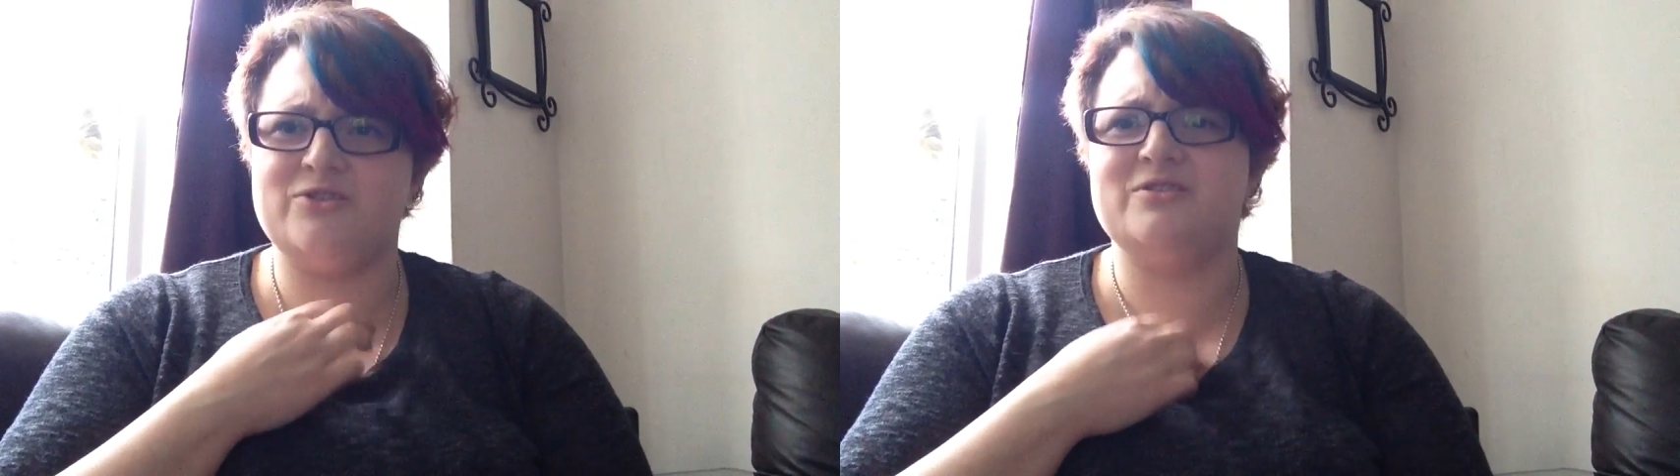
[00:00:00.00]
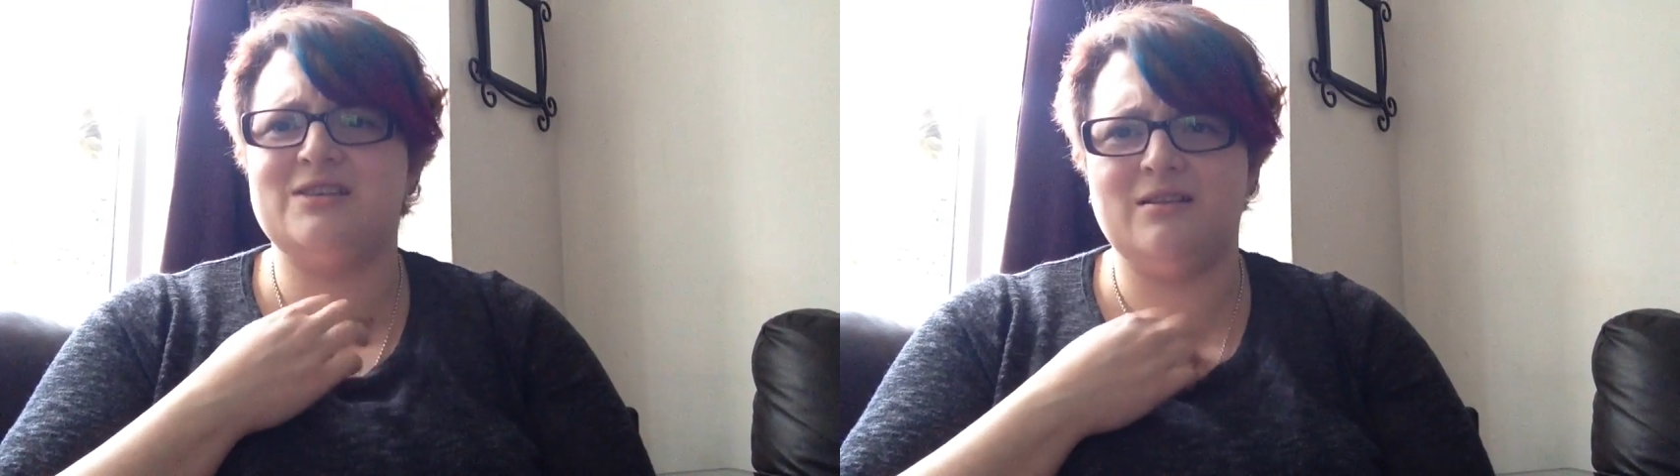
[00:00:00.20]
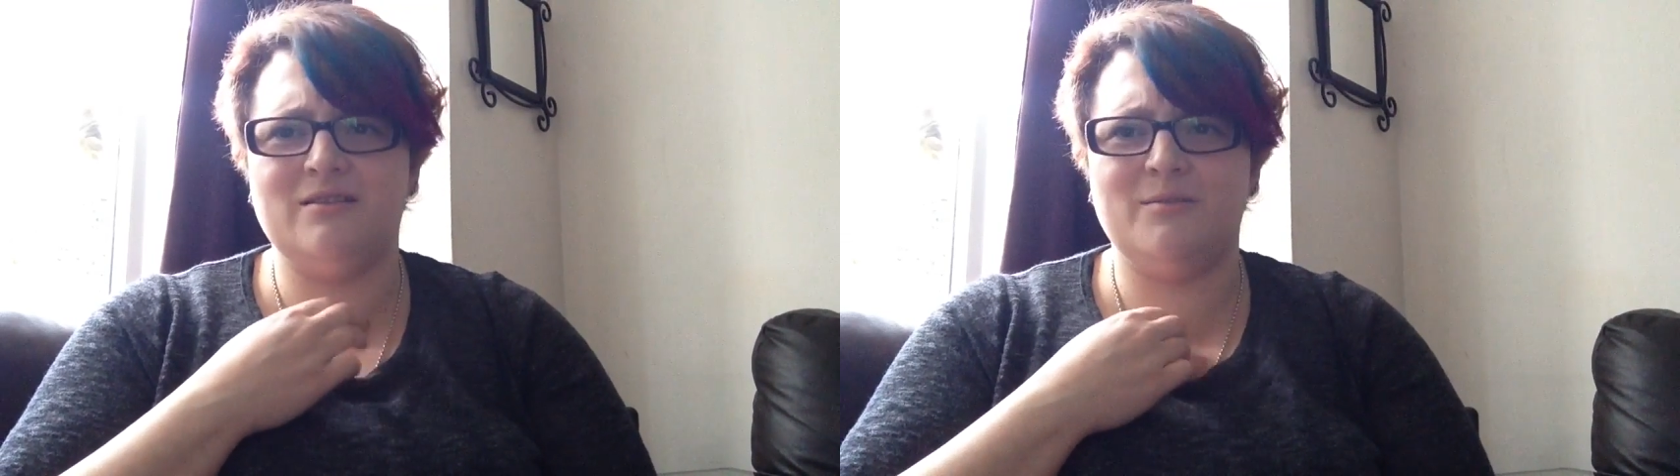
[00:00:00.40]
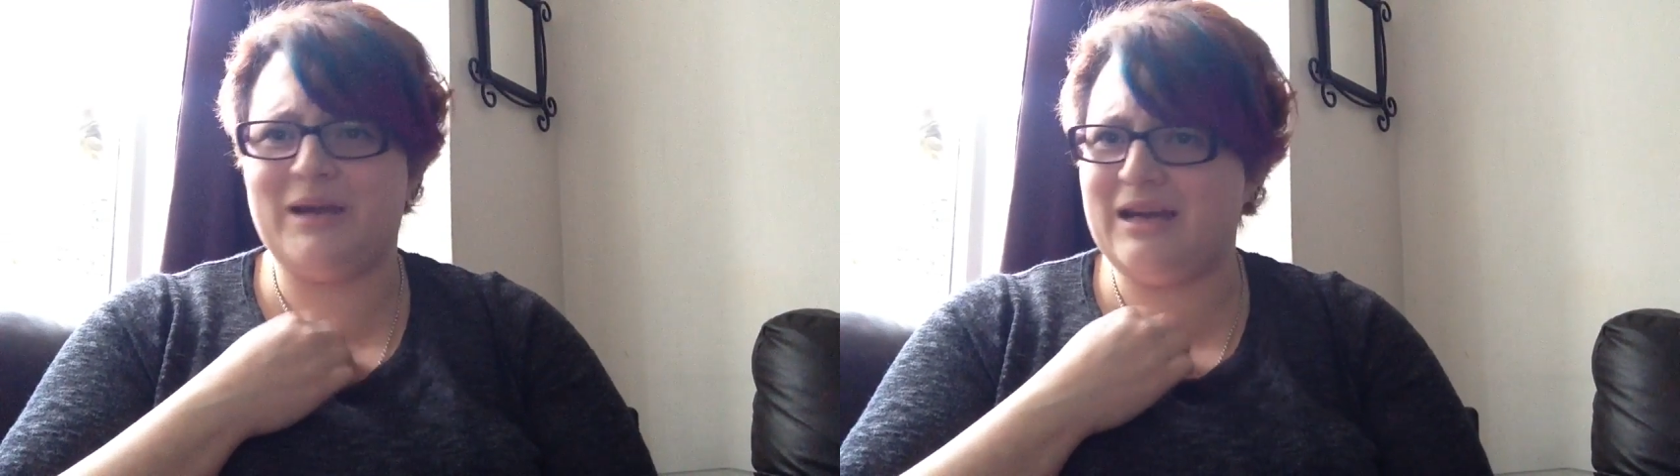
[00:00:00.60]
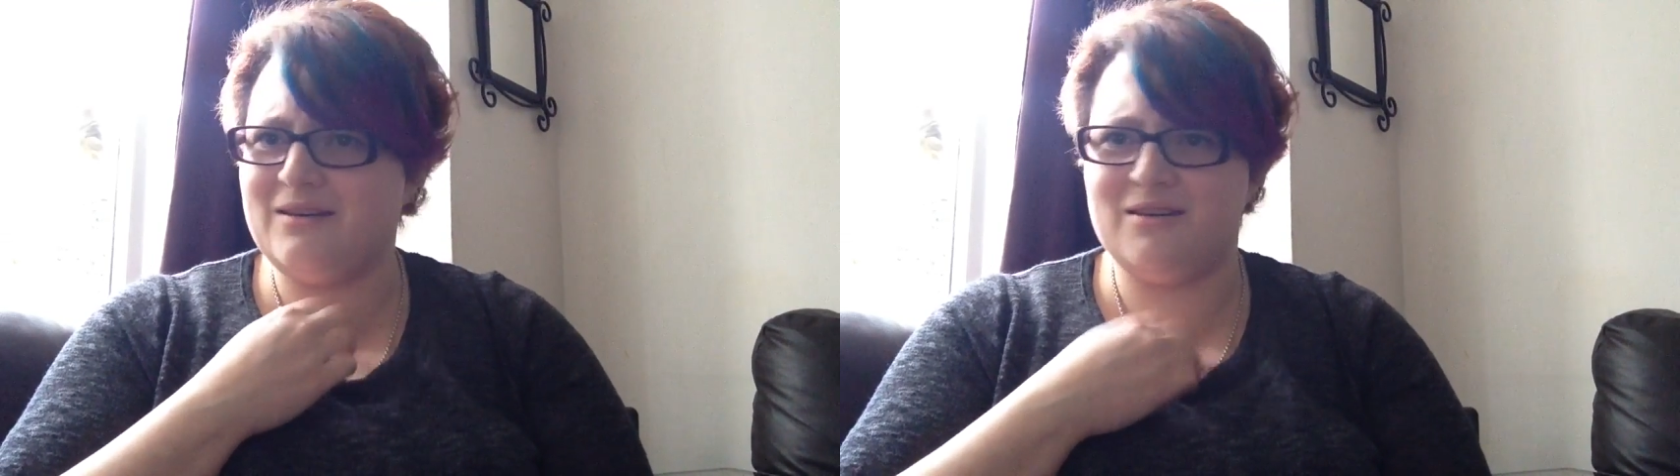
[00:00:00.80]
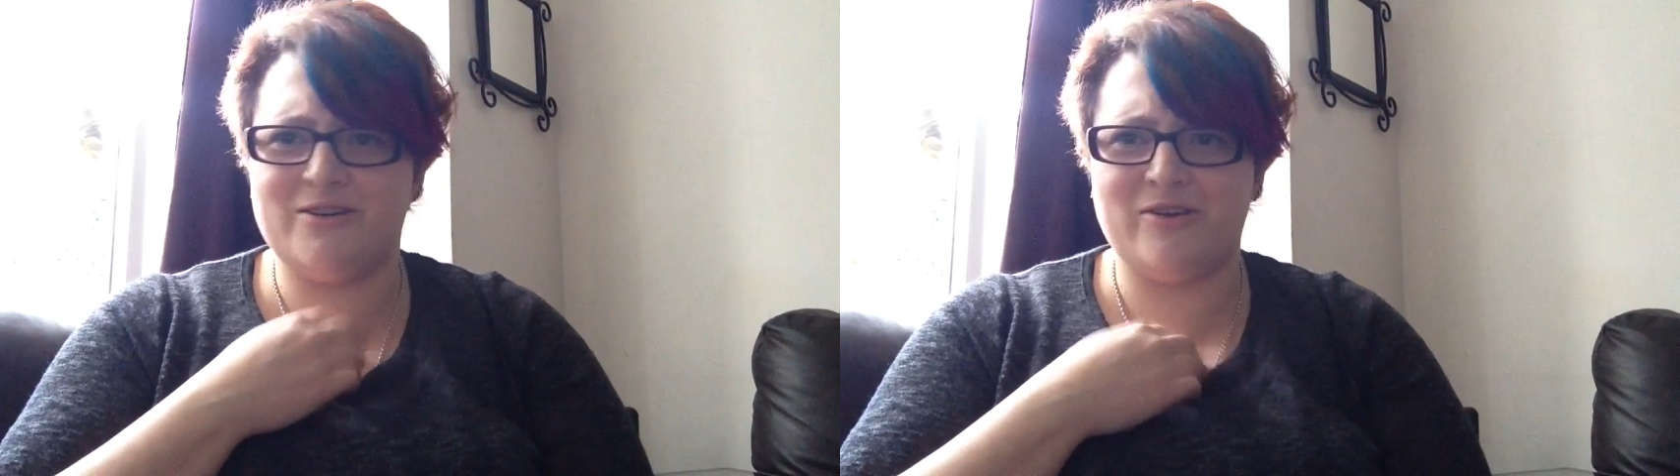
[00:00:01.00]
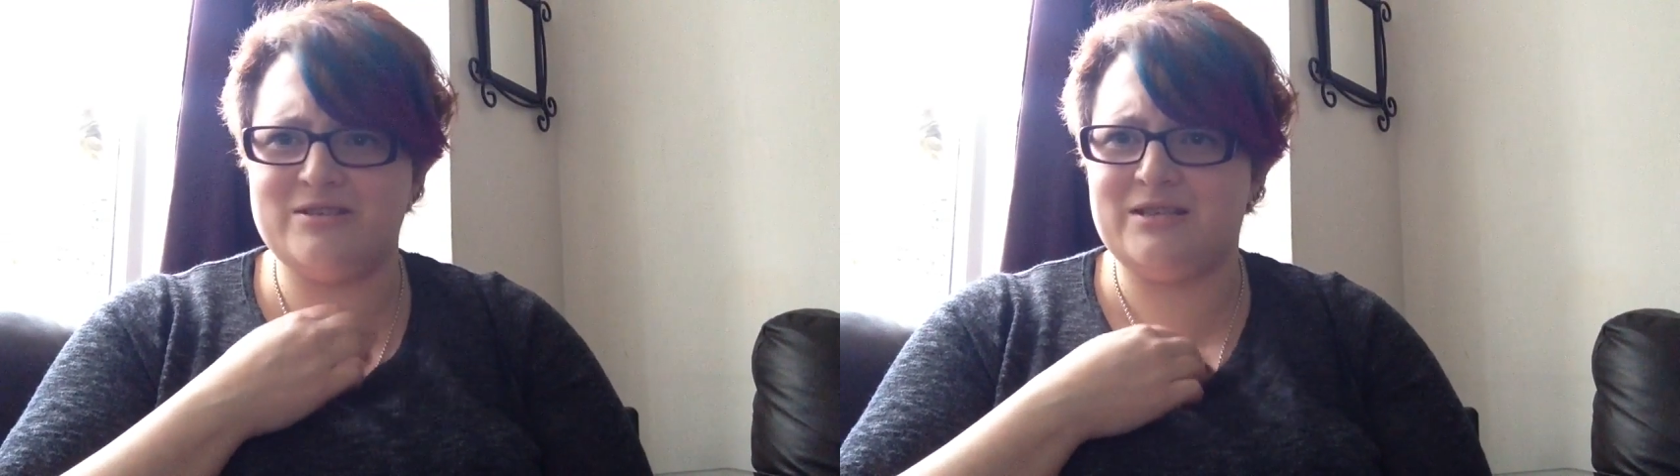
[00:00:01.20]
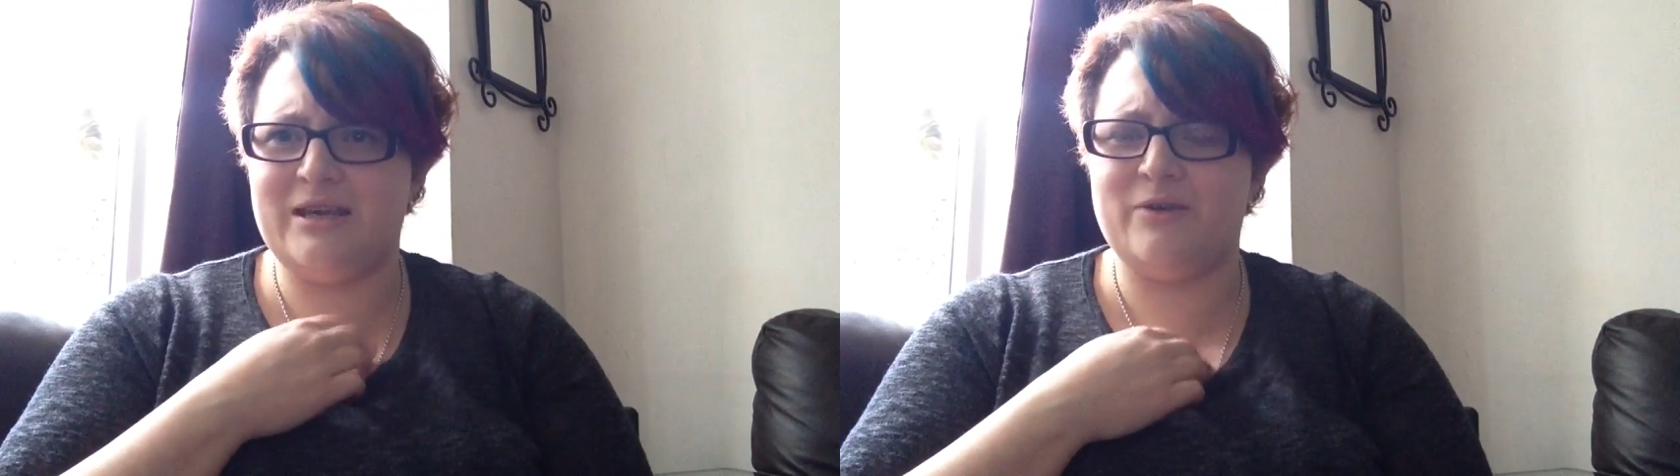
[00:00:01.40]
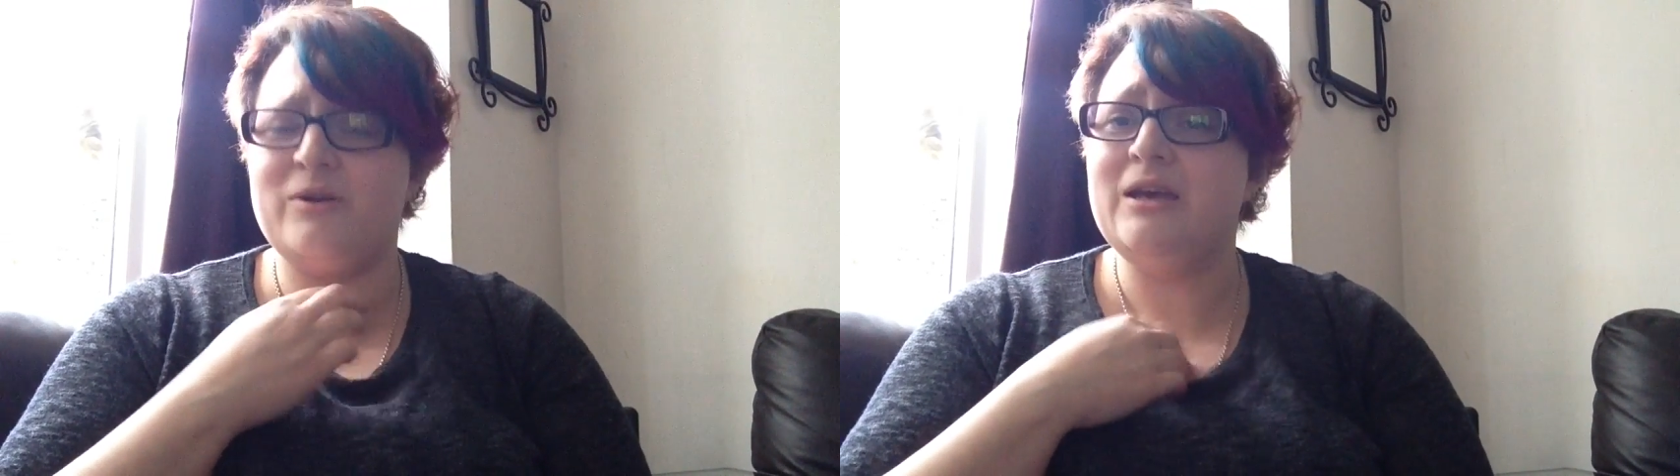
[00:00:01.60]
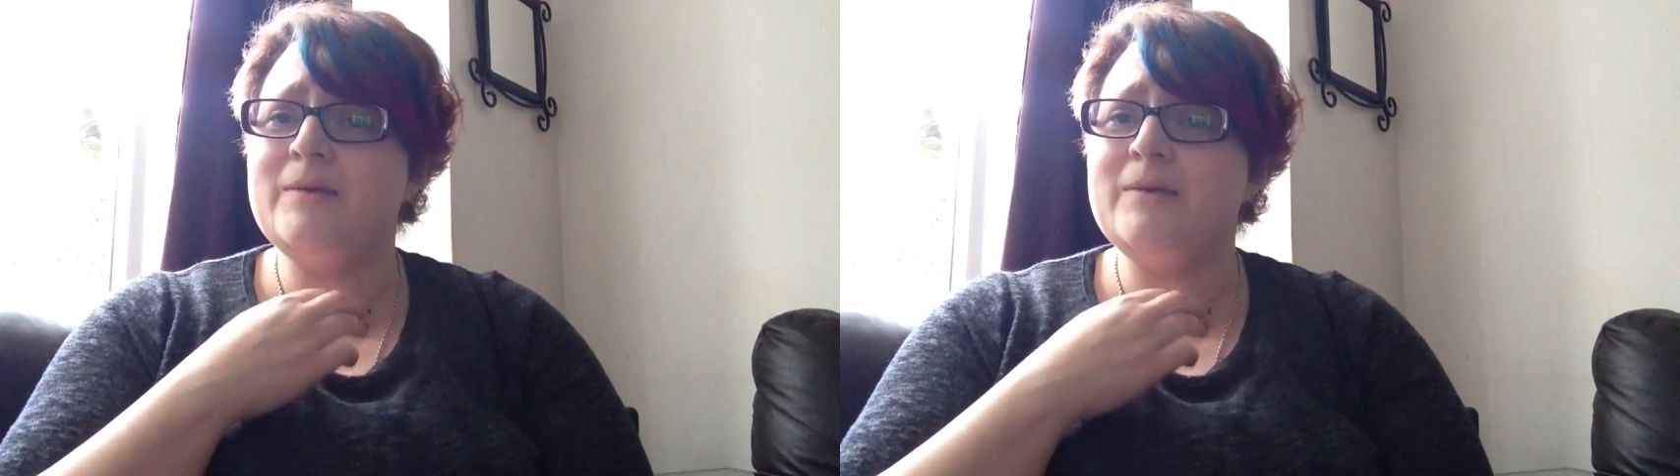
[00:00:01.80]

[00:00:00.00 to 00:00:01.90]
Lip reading: until the pain dies down.